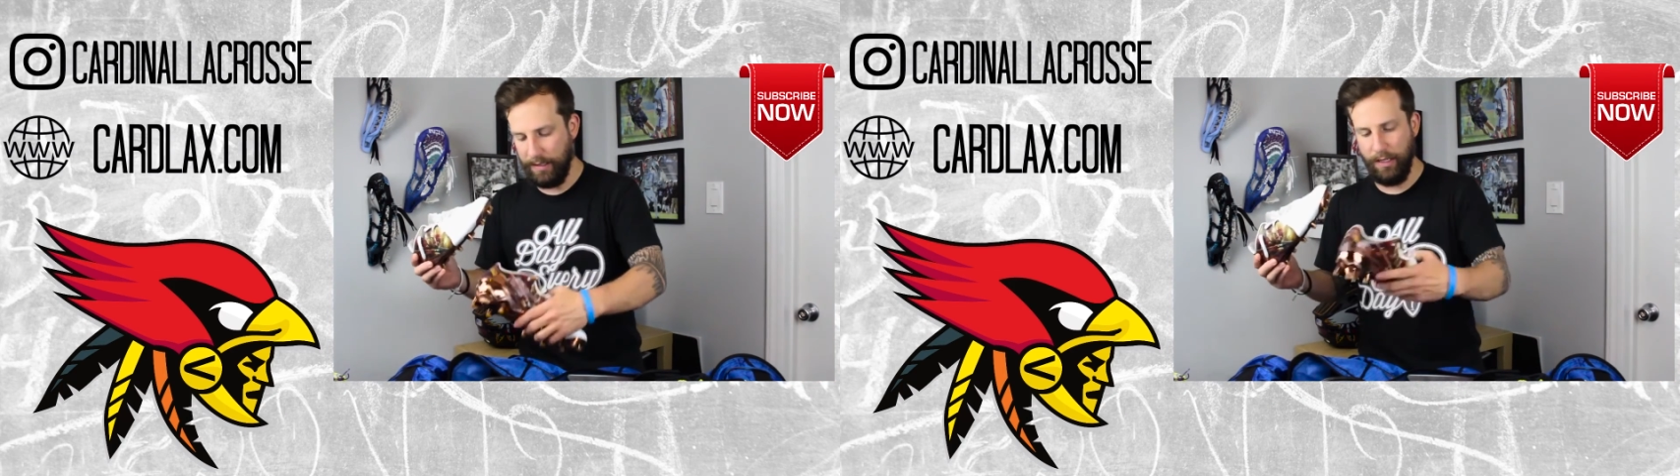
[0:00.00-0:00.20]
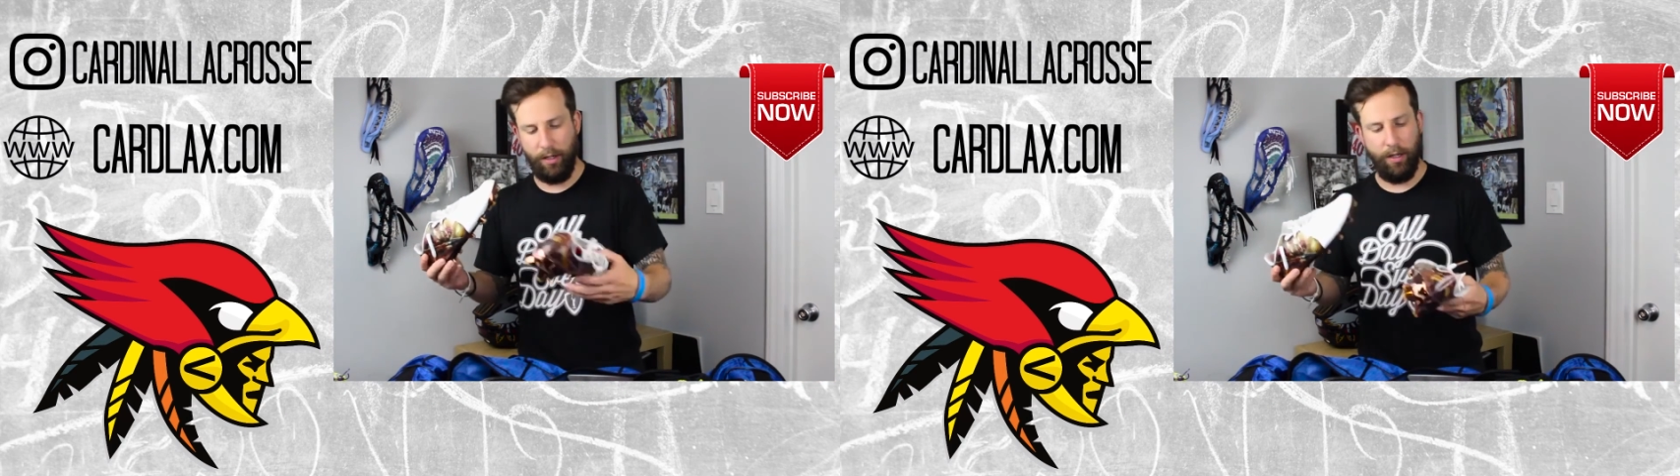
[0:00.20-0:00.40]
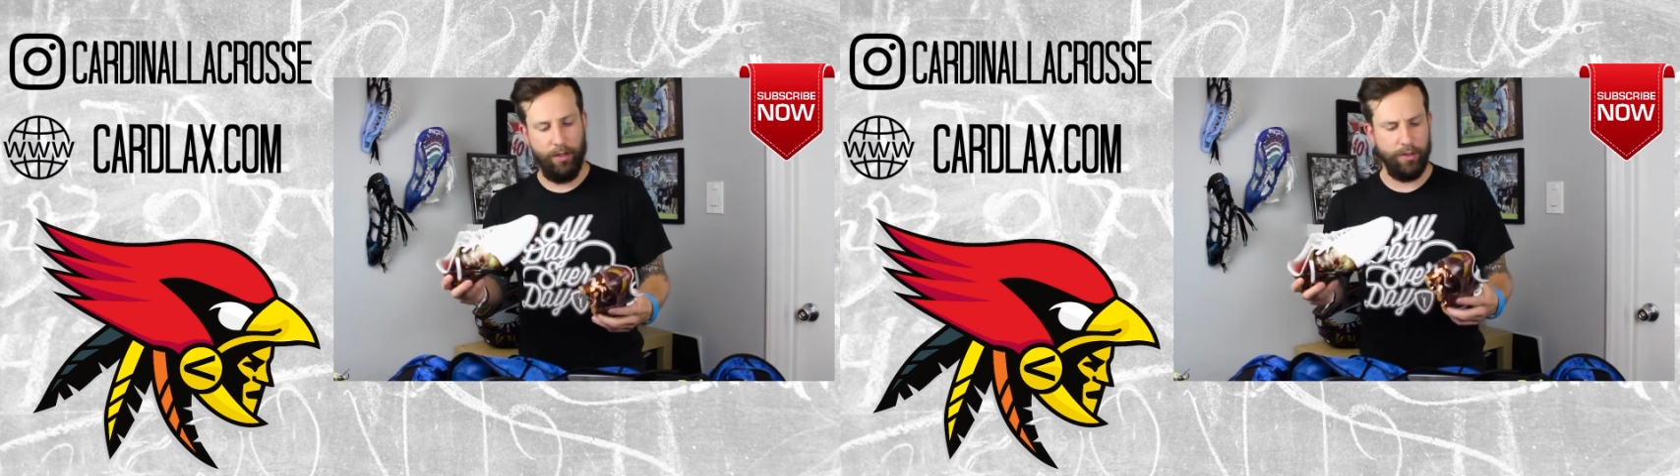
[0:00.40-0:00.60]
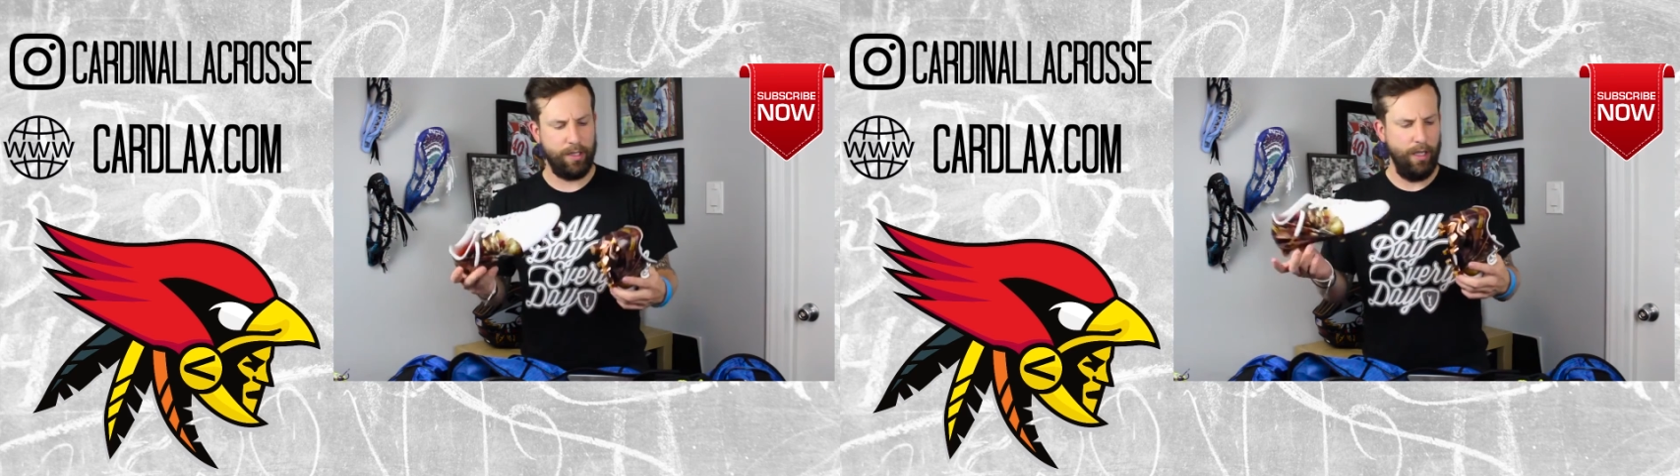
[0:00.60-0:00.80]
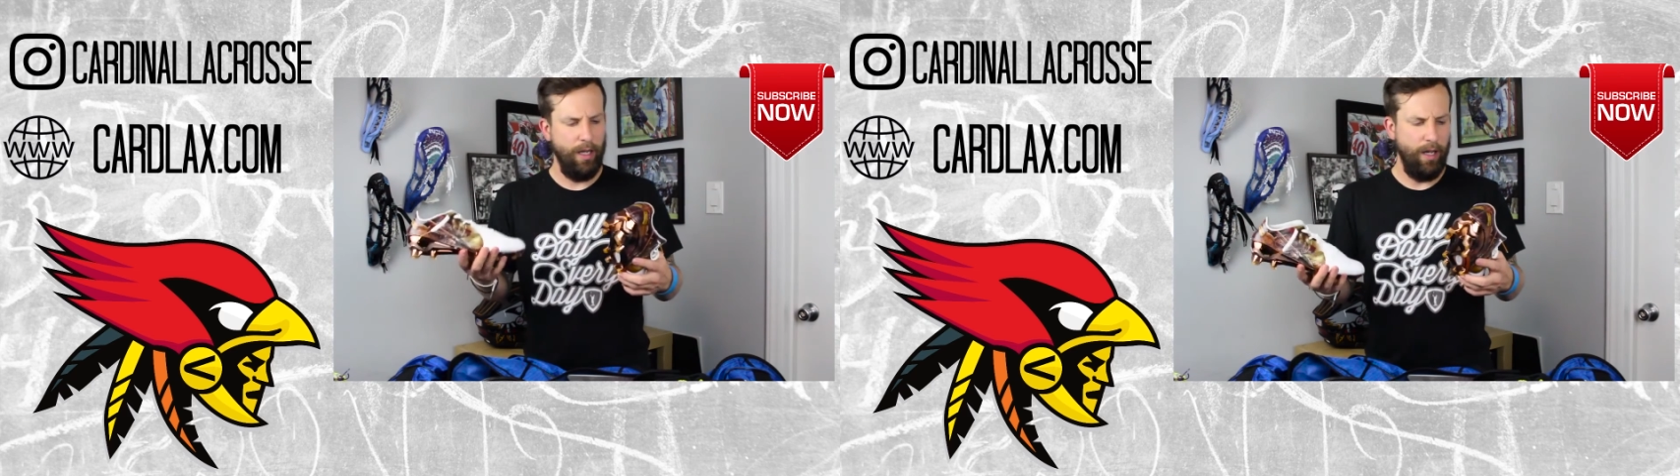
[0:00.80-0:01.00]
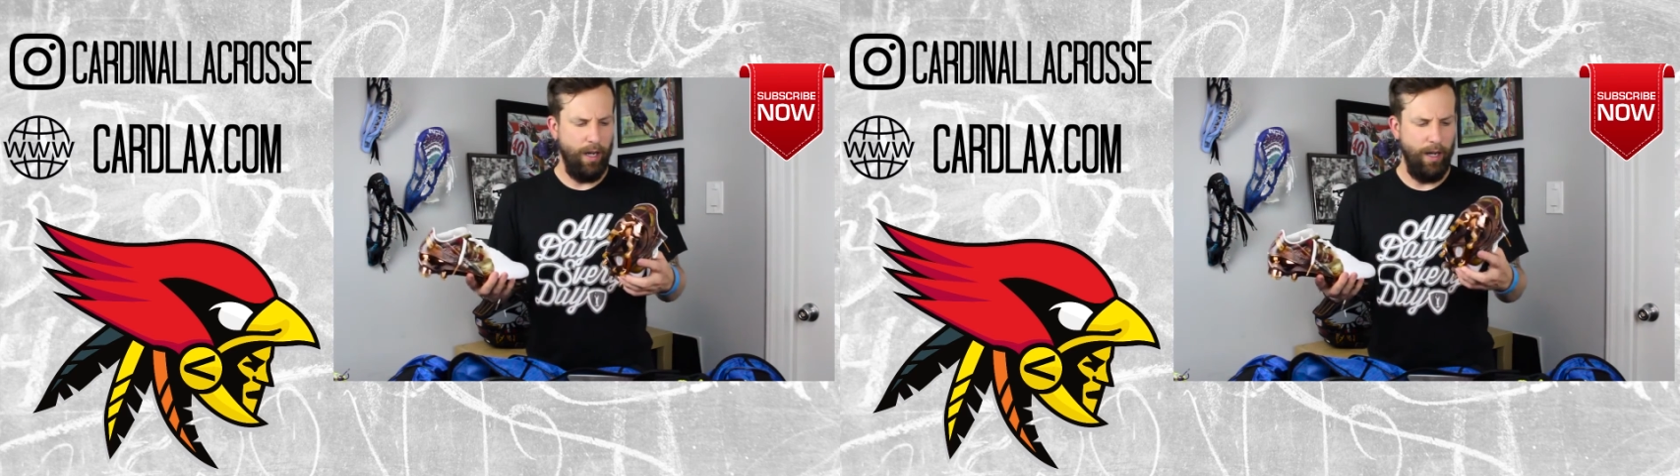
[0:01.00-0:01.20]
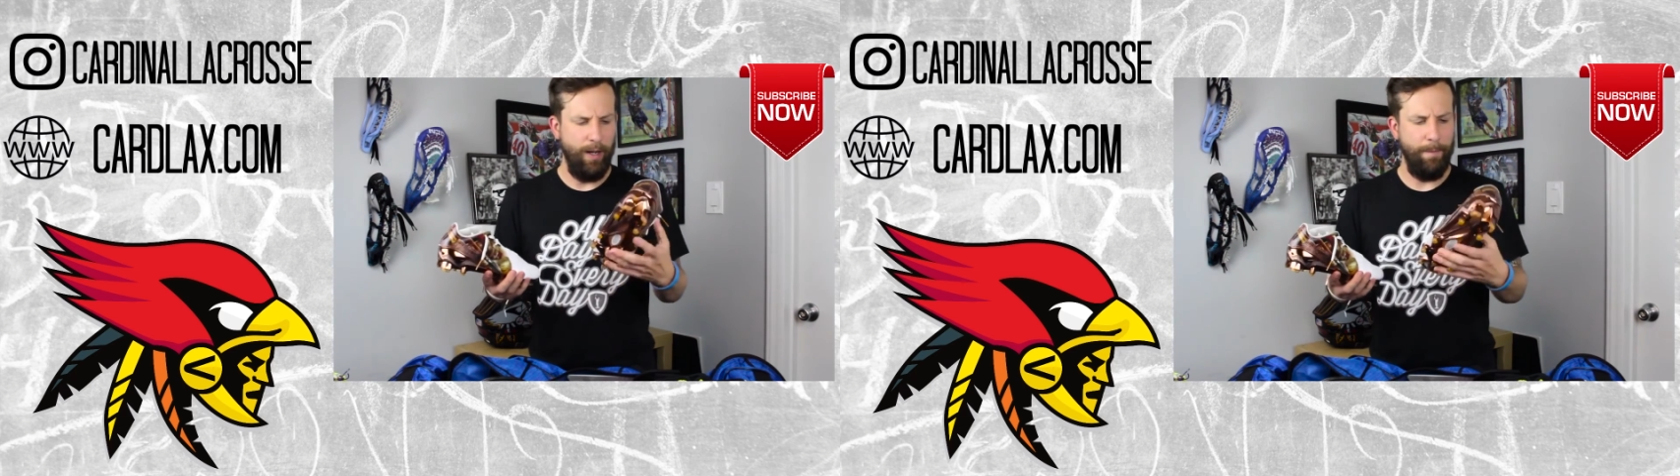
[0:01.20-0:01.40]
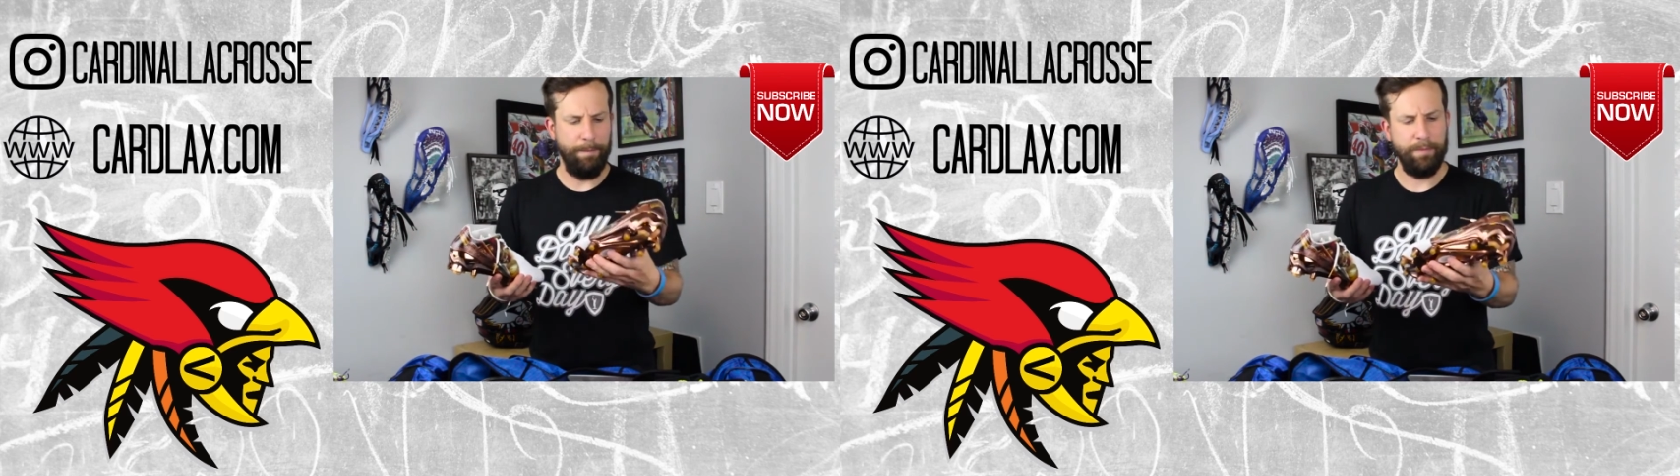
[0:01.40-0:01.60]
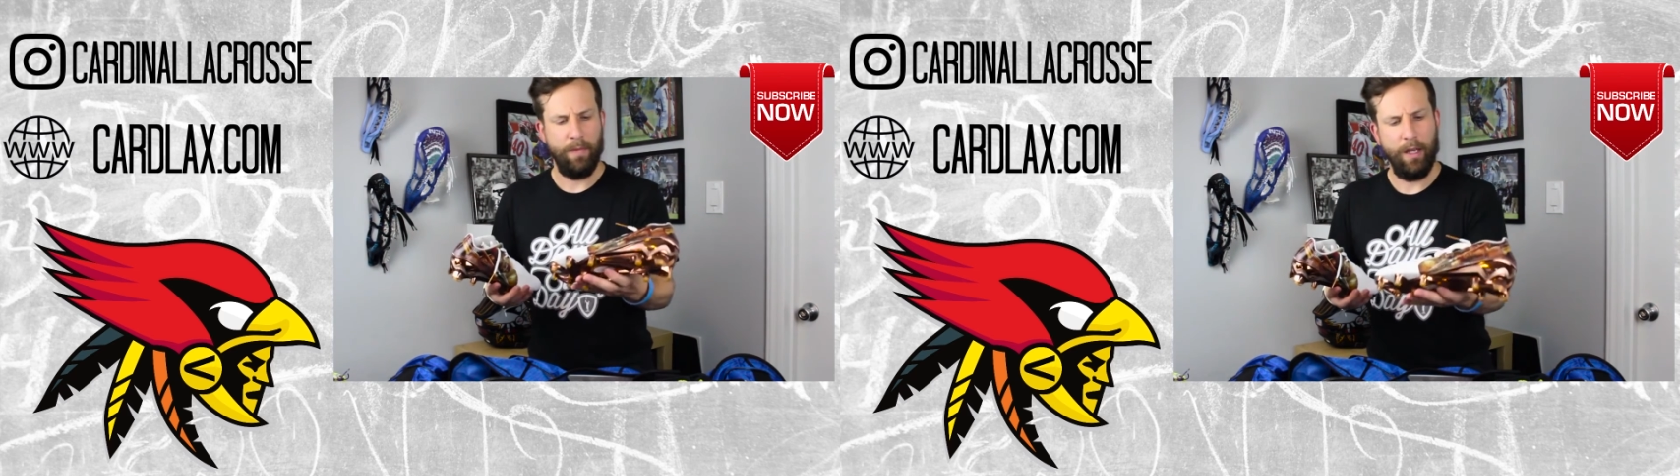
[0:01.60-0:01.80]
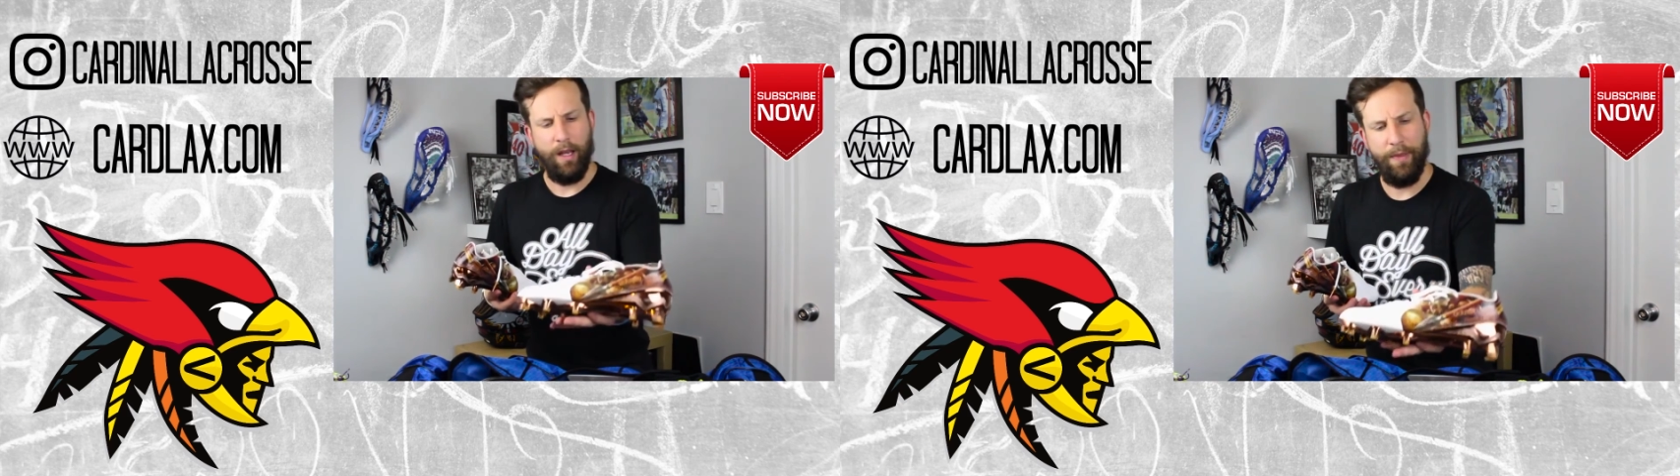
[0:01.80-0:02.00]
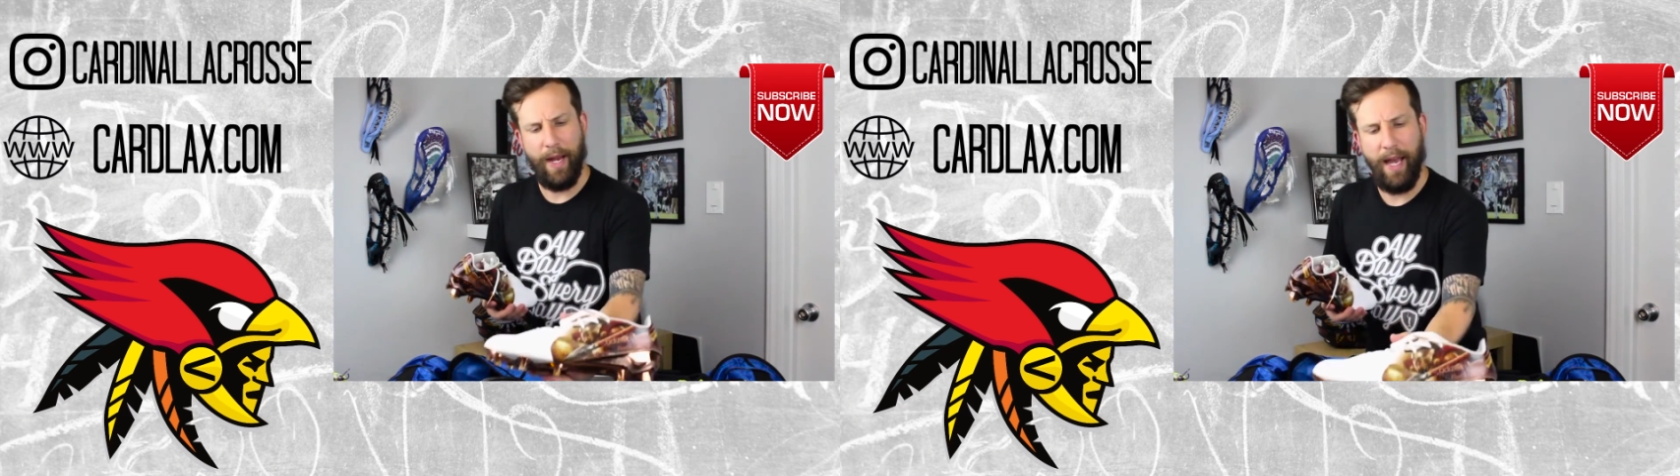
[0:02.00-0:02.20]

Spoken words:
Zeros, and they